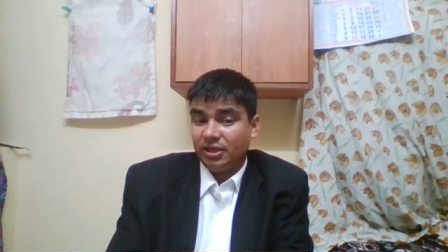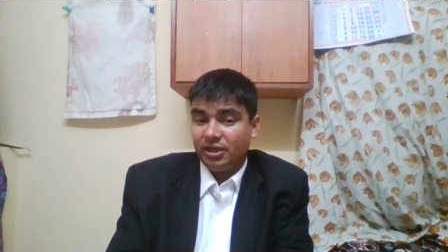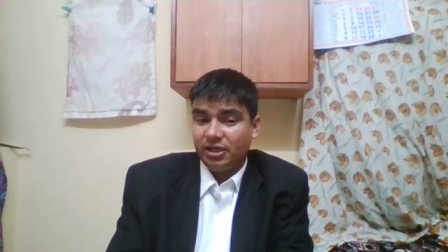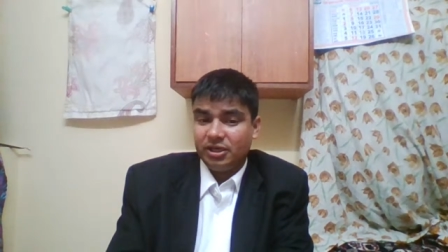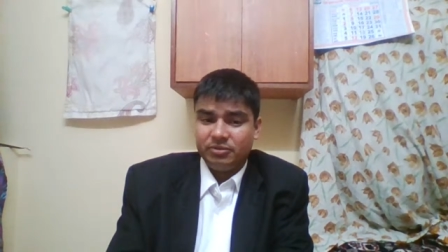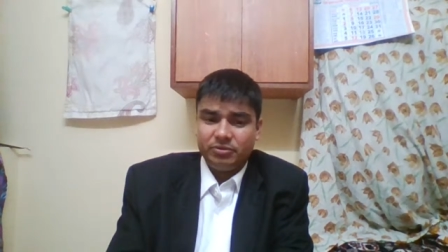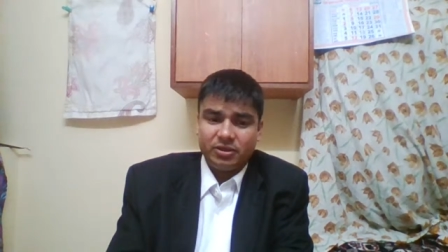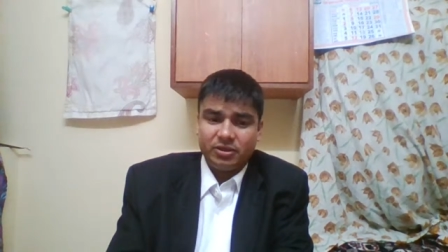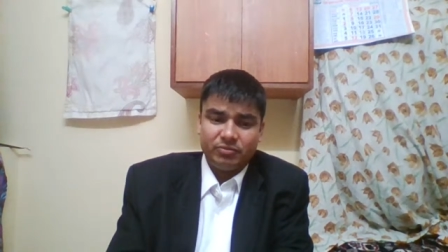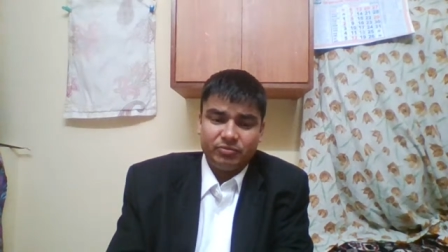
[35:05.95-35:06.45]

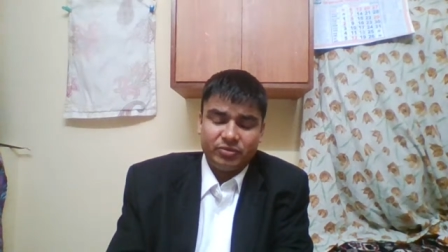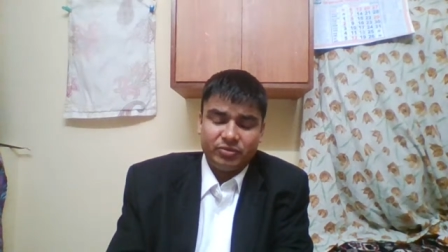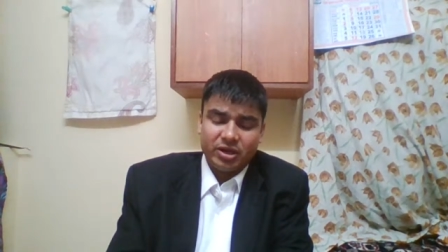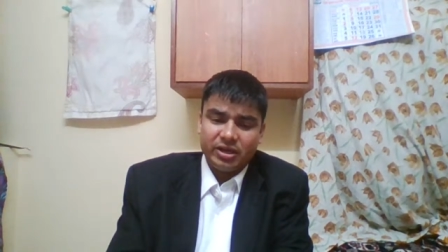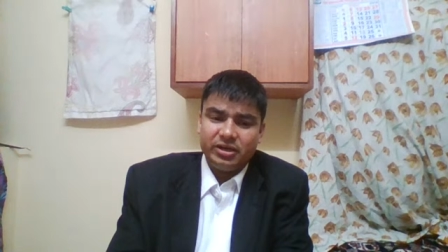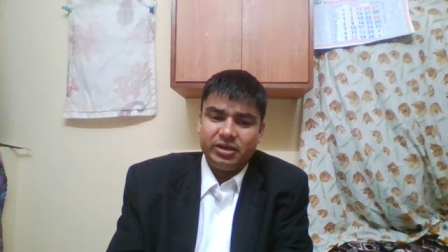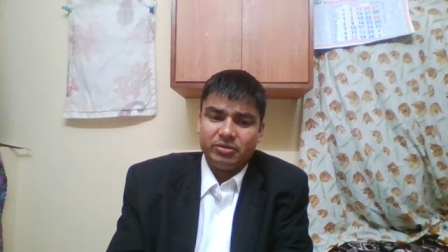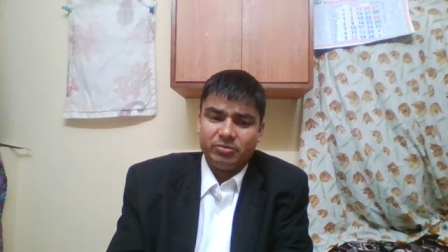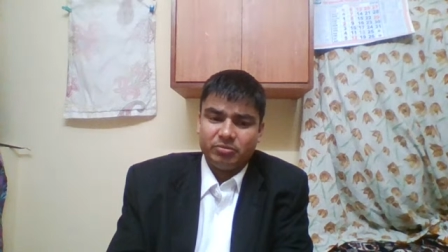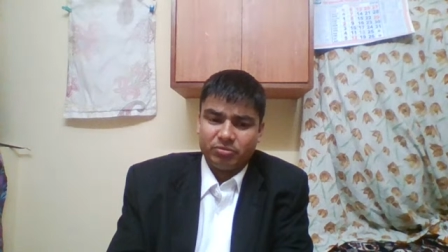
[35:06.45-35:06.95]
it become
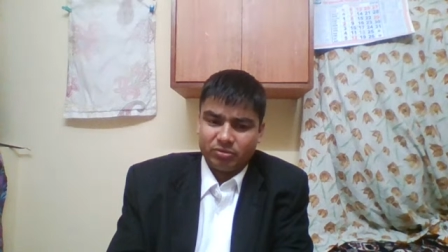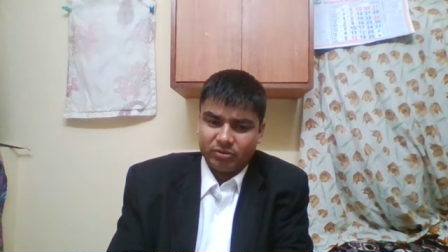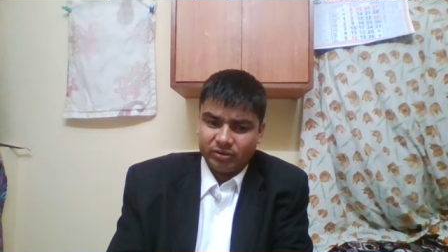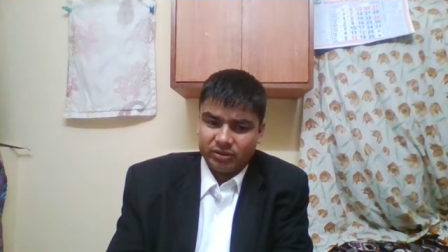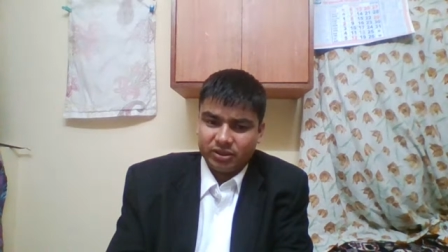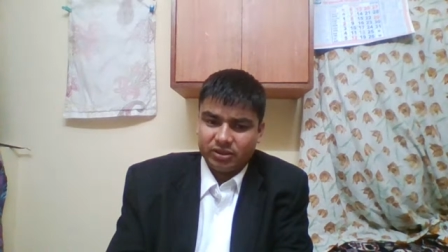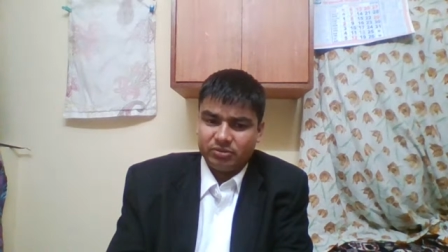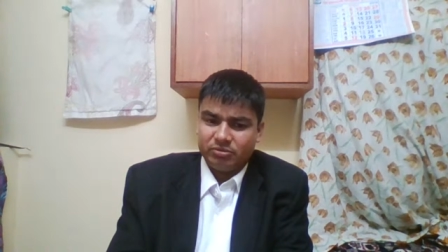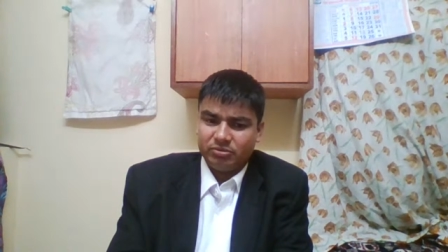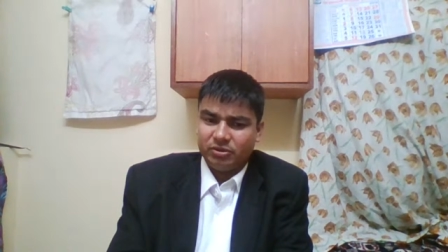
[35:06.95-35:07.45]
very
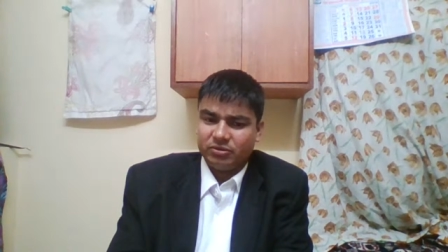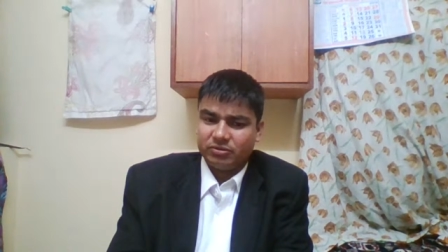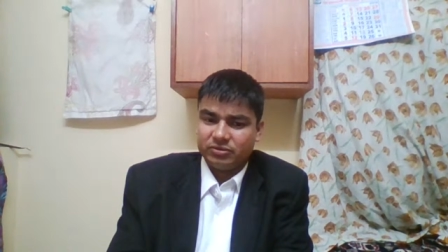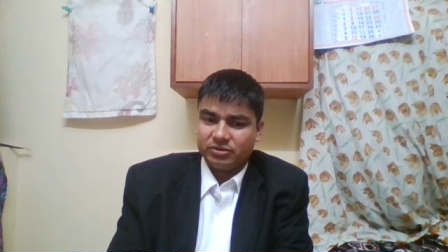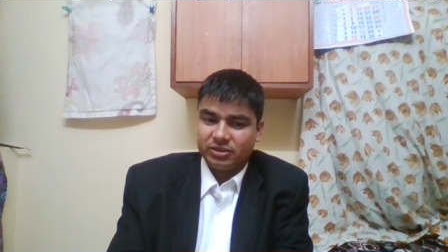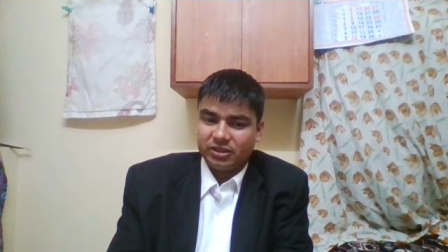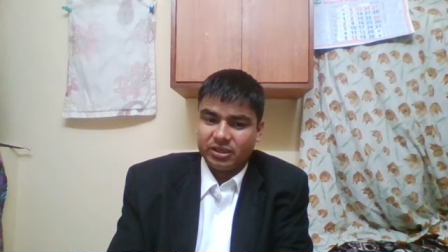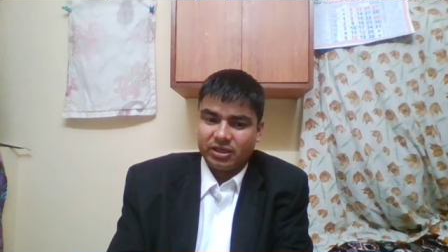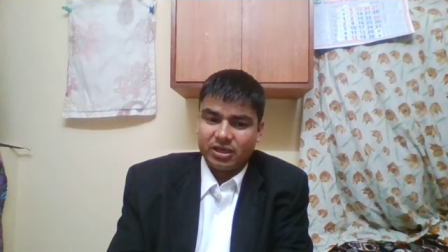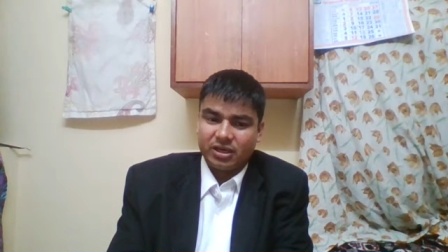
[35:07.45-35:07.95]
important because
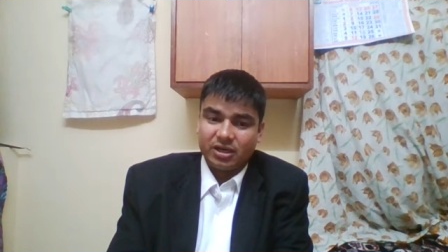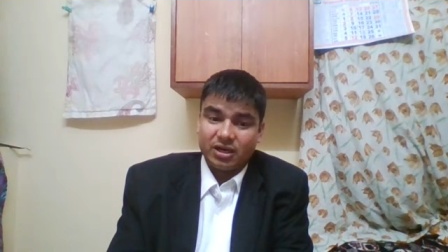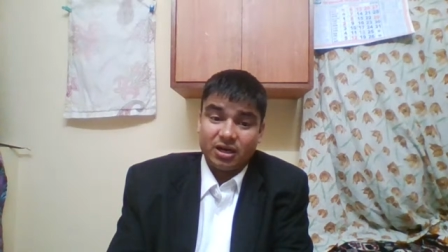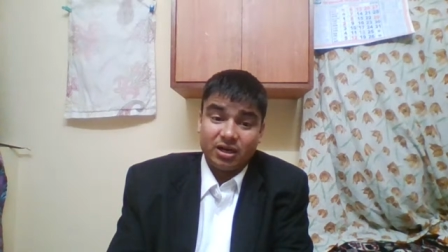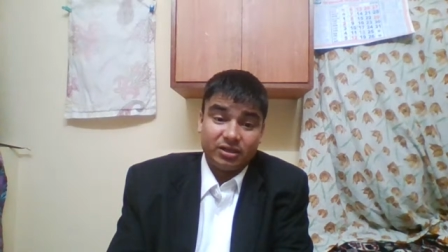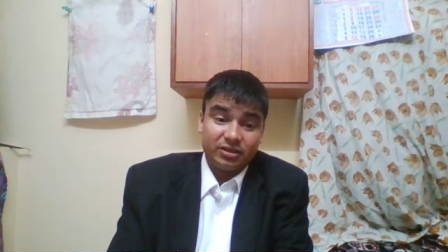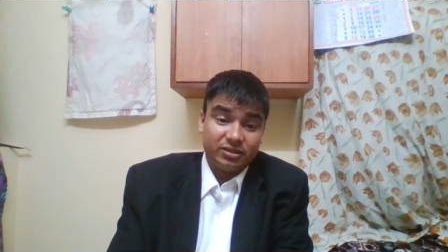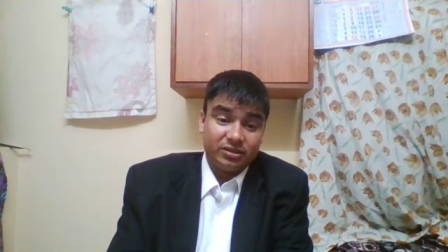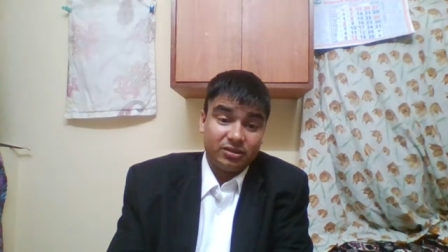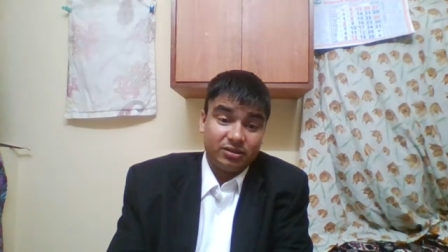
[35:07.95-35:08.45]
there are
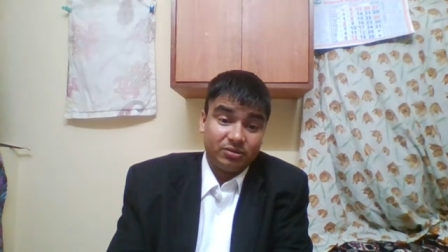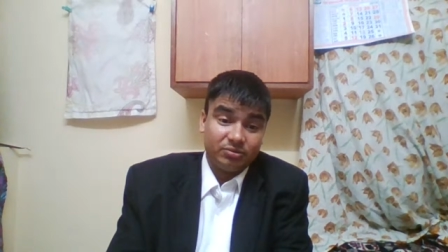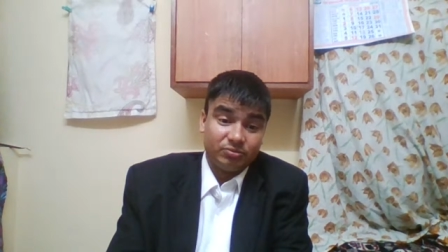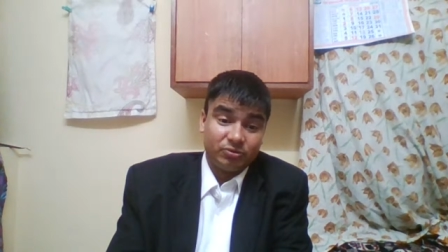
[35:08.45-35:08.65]
Article